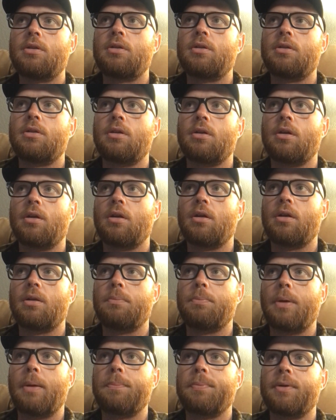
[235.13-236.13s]
and
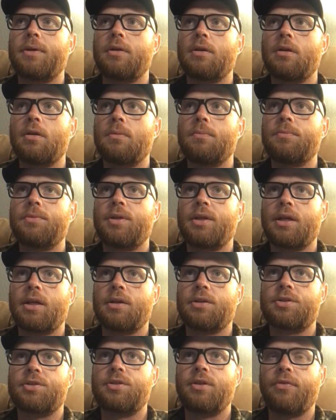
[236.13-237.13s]
pumping it up to kind
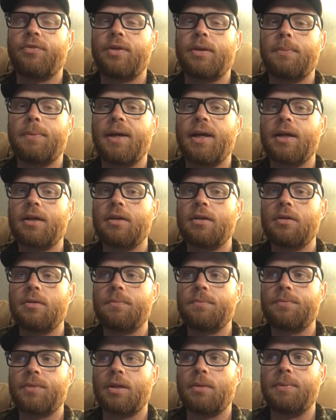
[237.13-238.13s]
of stiffen the back
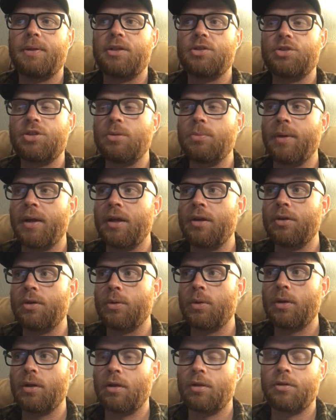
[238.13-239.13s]
up. That'd be the cheap way to
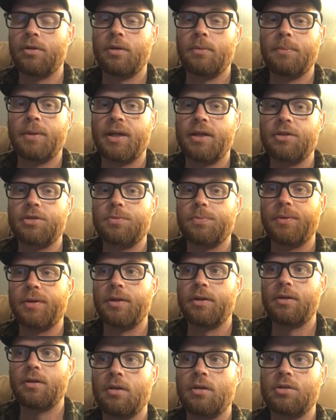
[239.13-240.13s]
do it, other than buying
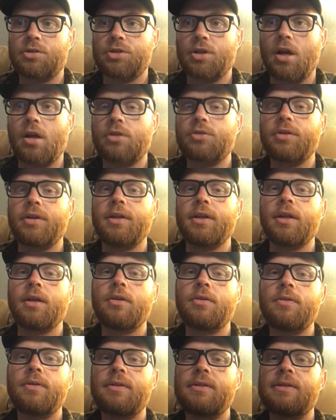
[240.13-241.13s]
spring shocks right
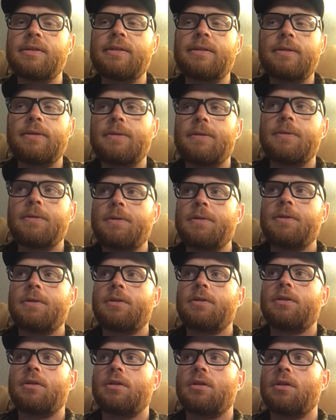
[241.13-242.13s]
now.
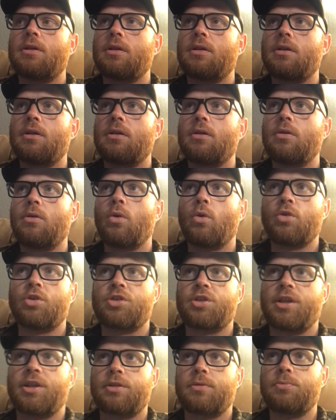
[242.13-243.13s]
Or
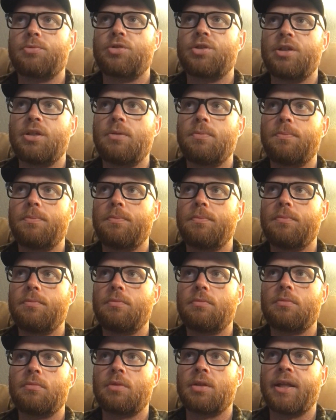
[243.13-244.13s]
just get some cheap
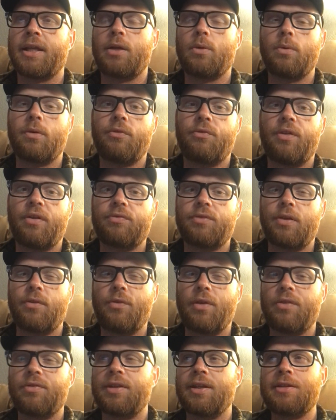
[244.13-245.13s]
Lakewood
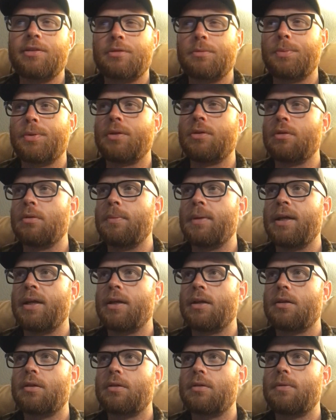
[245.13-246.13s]
50/50s and put on the
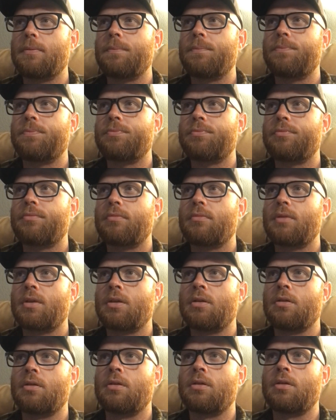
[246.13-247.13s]
back.
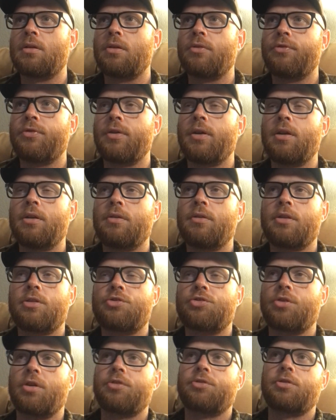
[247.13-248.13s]
The front, the
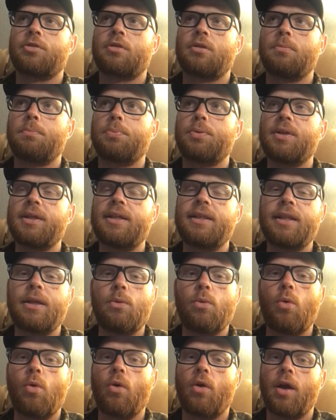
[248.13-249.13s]
struts are completely
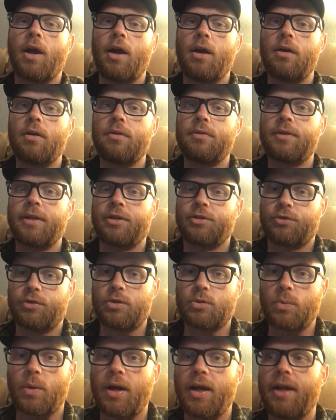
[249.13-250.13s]
wore out. That's the
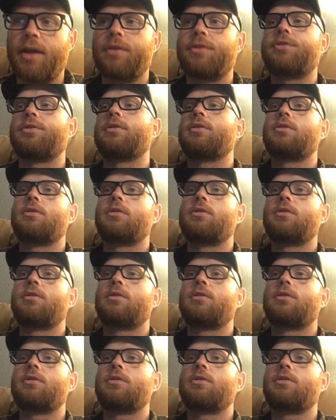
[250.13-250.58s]
reason why it's